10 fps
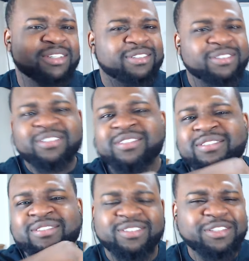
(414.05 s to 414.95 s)
Mm, you know
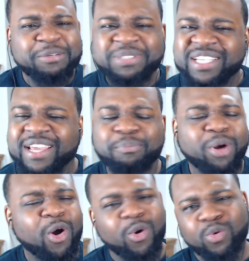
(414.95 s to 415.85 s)
what I'm saying?
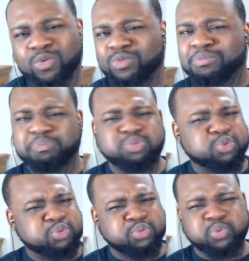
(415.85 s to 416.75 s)
Bro,
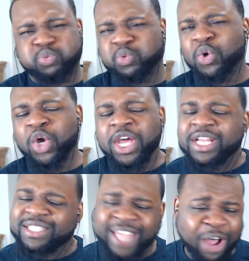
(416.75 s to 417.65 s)
pff,
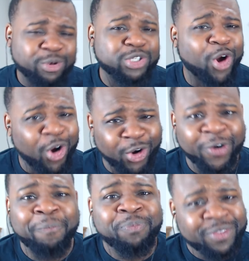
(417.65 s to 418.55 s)
that was hard.
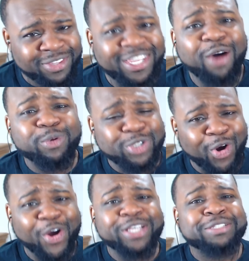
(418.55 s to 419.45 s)
That was
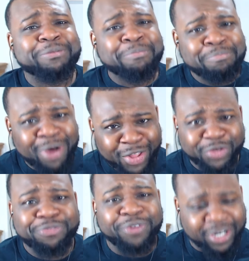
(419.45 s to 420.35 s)
hard as a
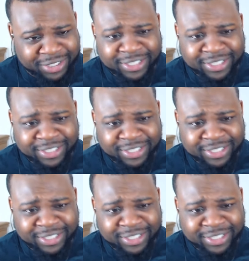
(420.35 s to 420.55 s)
motherfucker.